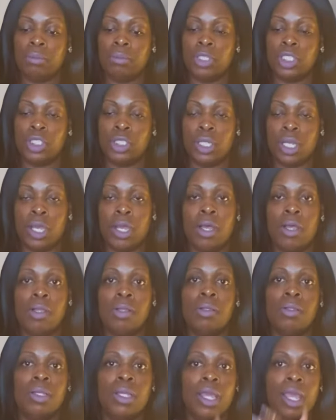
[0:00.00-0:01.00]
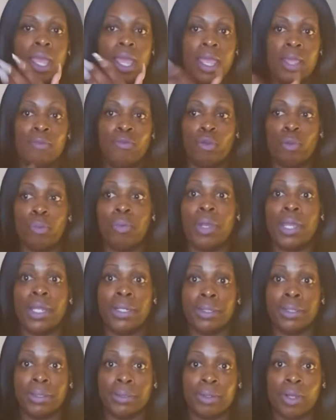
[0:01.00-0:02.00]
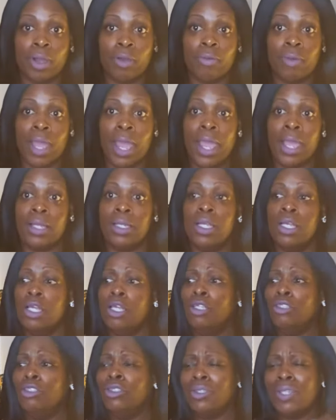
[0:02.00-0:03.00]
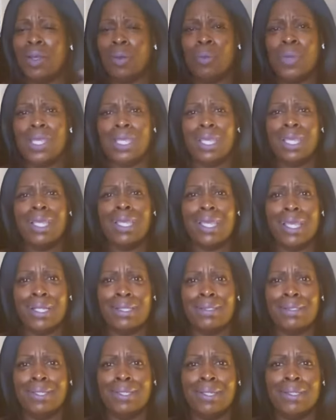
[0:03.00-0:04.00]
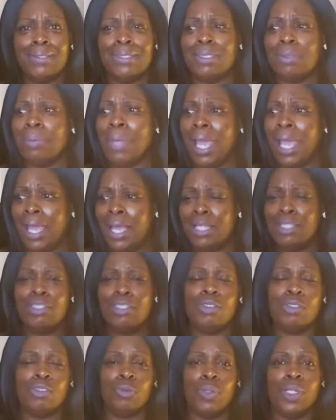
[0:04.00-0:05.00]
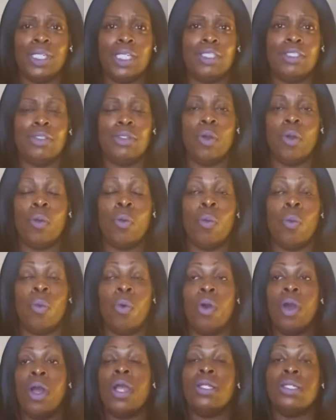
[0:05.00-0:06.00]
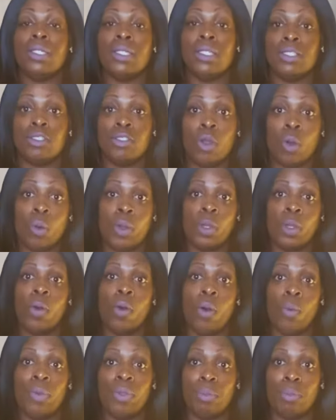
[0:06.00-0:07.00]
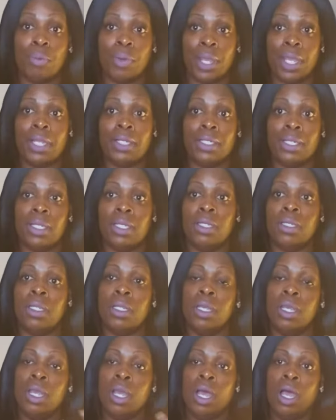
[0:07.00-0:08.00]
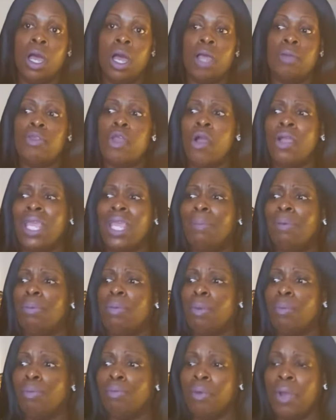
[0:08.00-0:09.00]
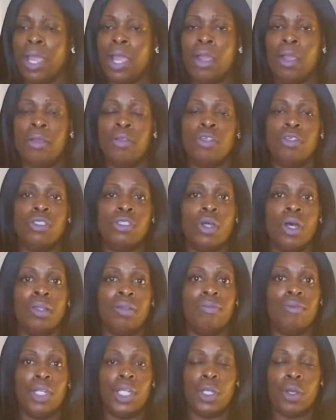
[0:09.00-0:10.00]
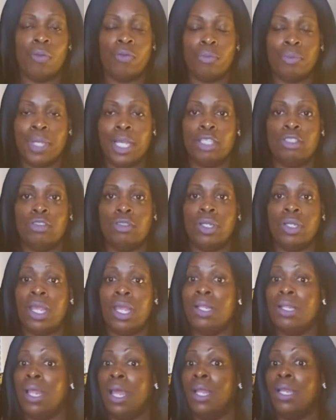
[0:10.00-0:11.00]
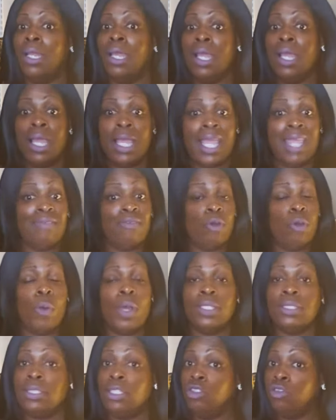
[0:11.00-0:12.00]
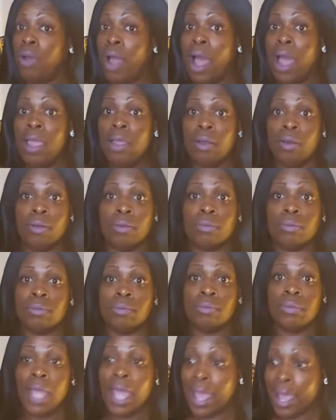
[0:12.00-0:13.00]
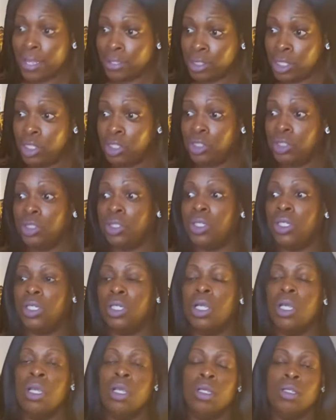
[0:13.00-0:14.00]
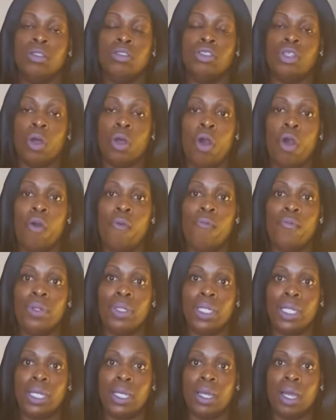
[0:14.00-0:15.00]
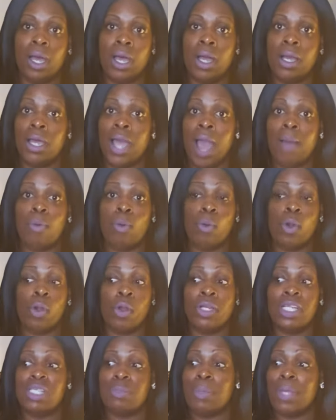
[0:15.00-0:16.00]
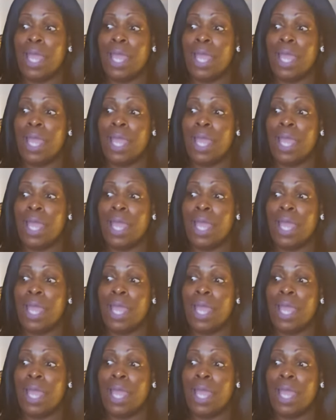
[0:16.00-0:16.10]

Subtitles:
Michelle and for Brandon, all right? So that we can get some answers. We need to know what is going on with Brandon. Y'all keep him in prayer. You saw the video from yesterday that he requested trial, as he should. So hopefully God will work on his